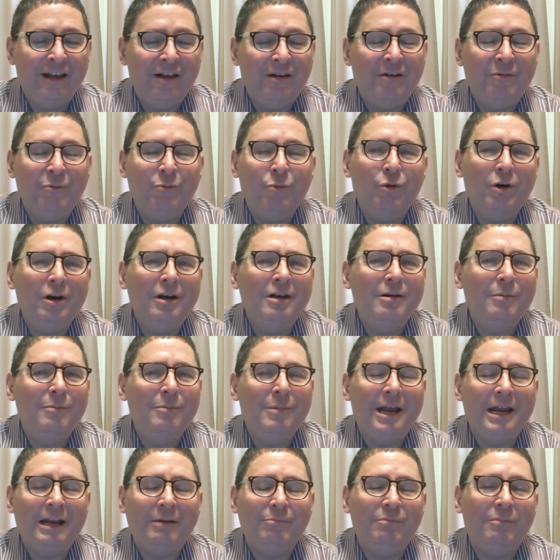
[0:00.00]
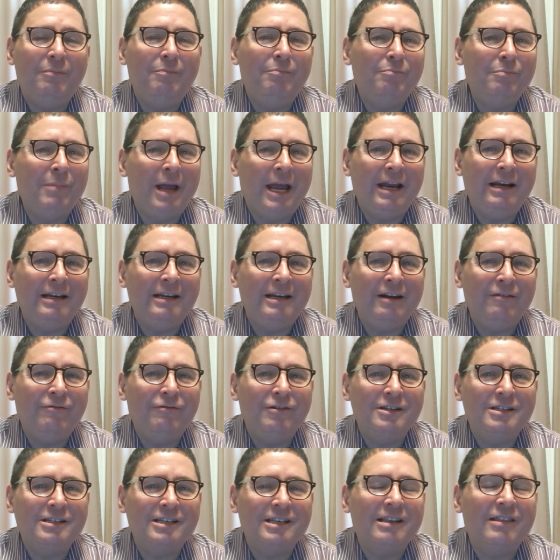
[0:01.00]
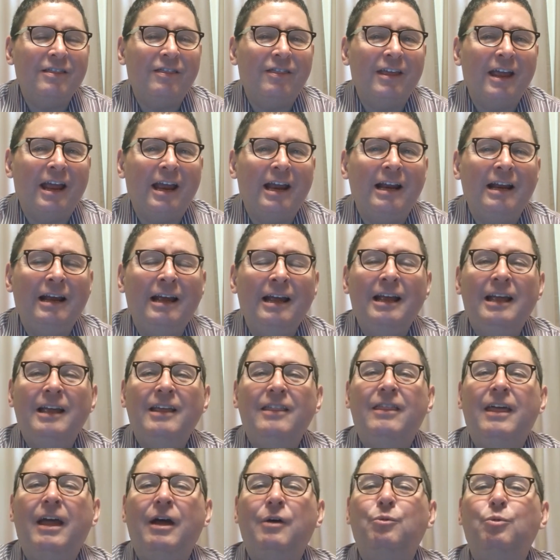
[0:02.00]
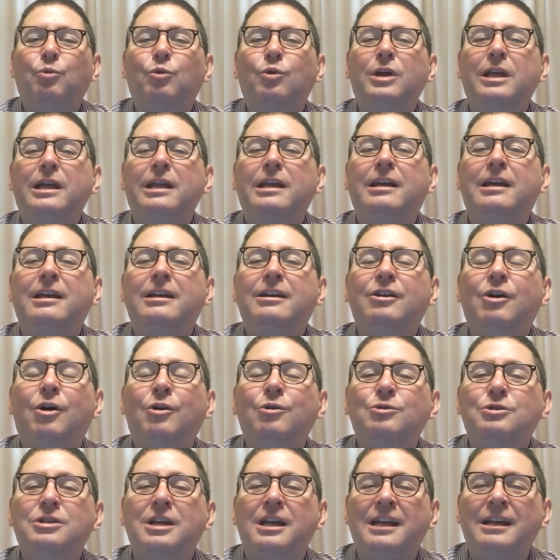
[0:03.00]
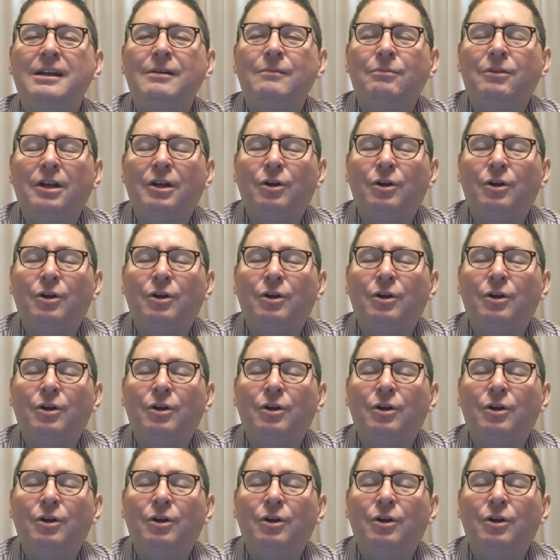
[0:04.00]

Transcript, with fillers: And what a mag magnificent thing that we can go to Him,